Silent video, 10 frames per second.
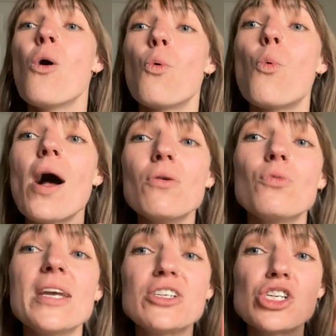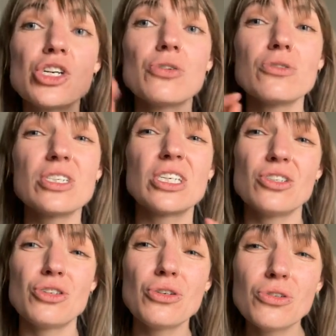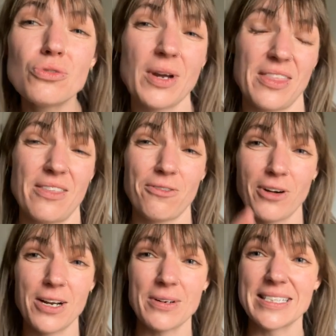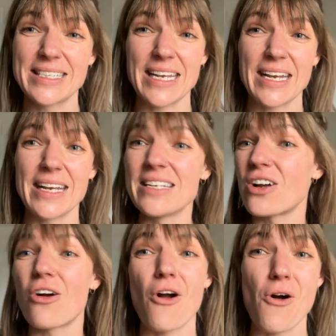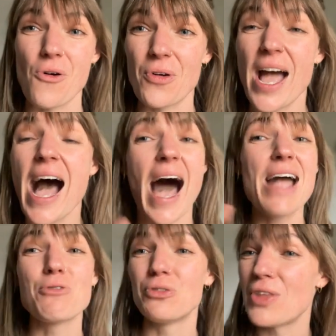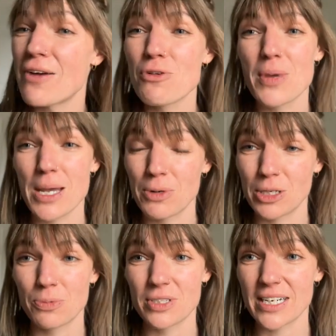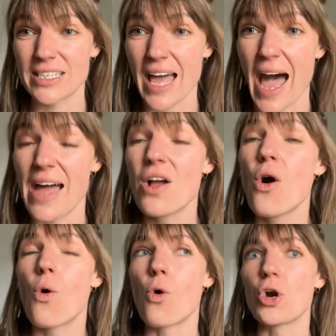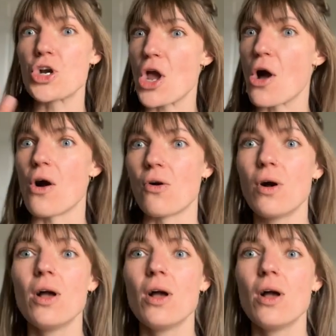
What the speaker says: what we choose to do with the frequency is our own. I will never be able to predict that or know